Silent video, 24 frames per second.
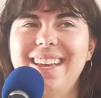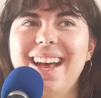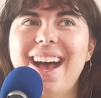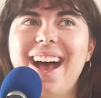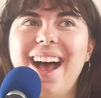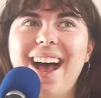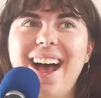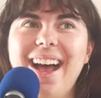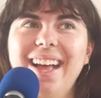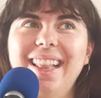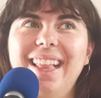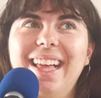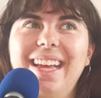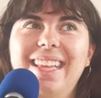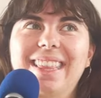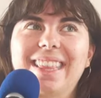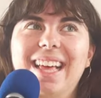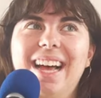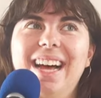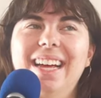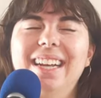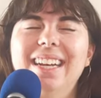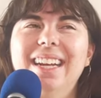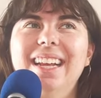Yeah, I like
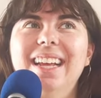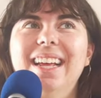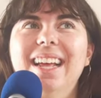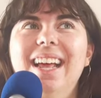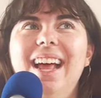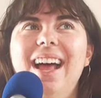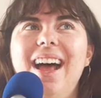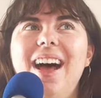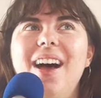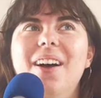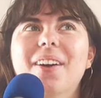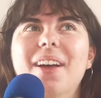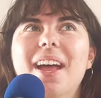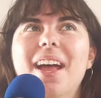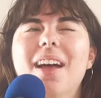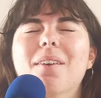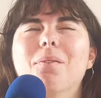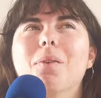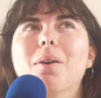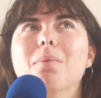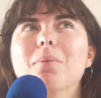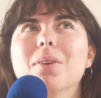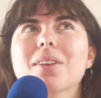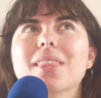that. Okay,
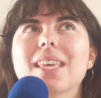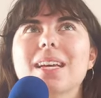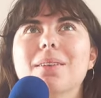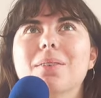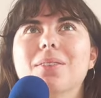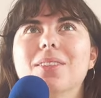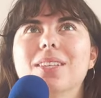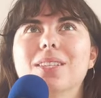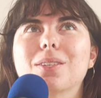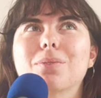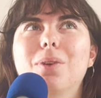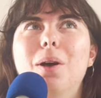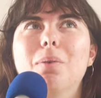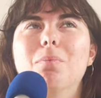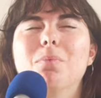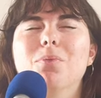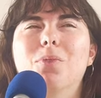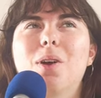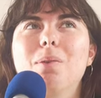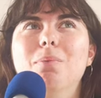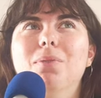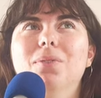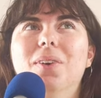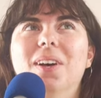one more thing about this quote
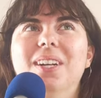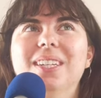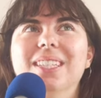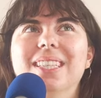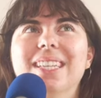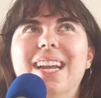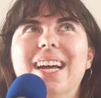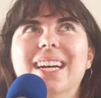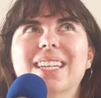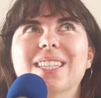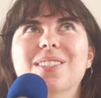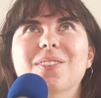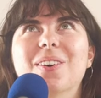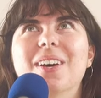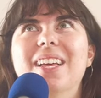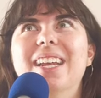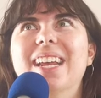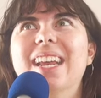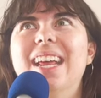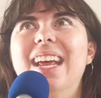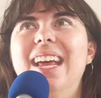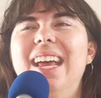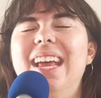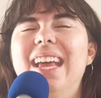before I move on to the next
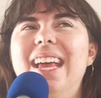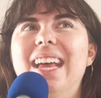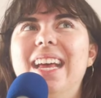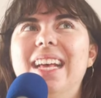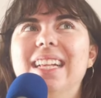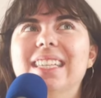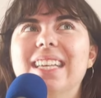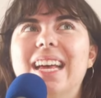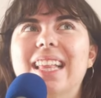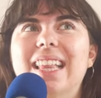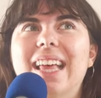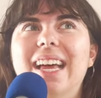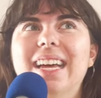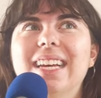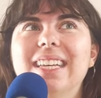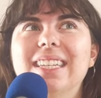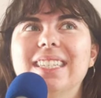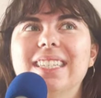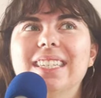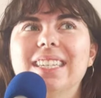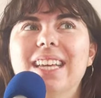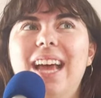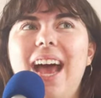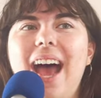one is I
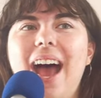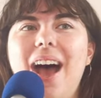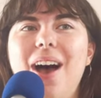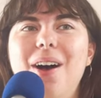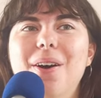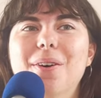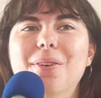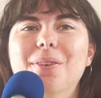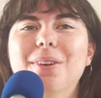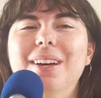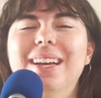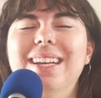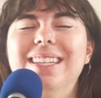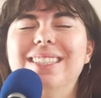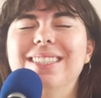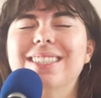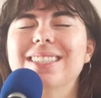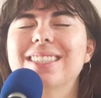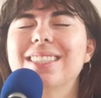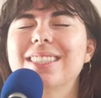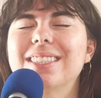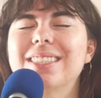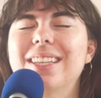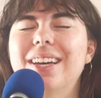liked how it's
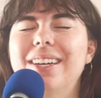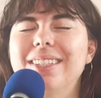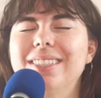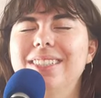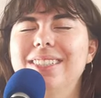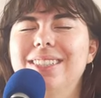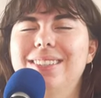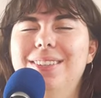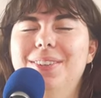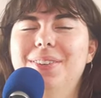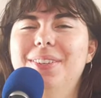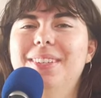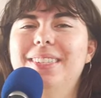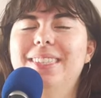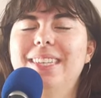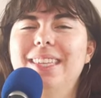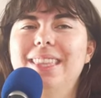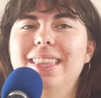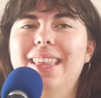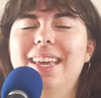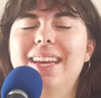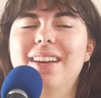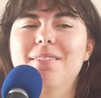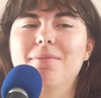just such a
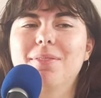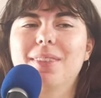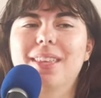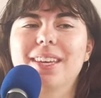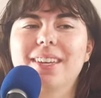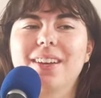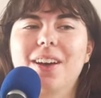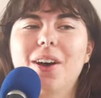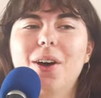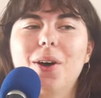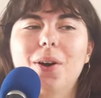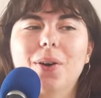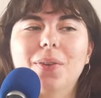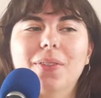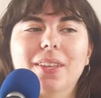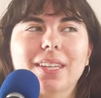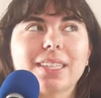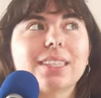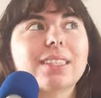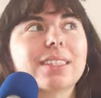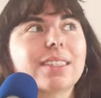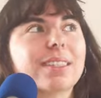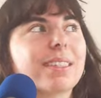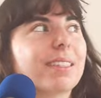Solacene thing of being oh,
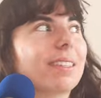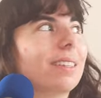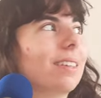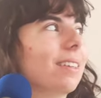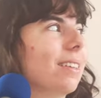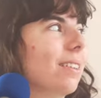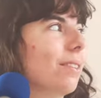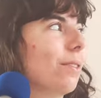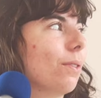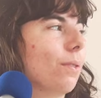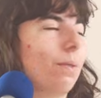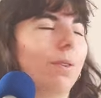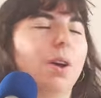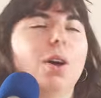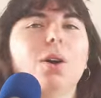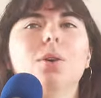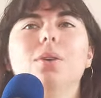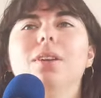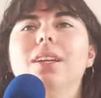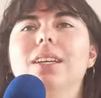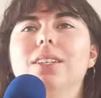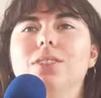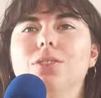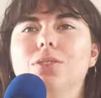this
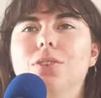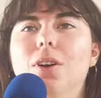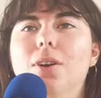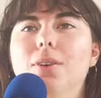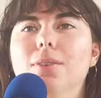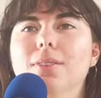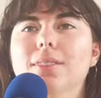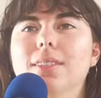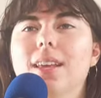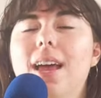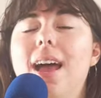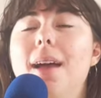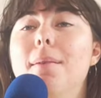road is gross.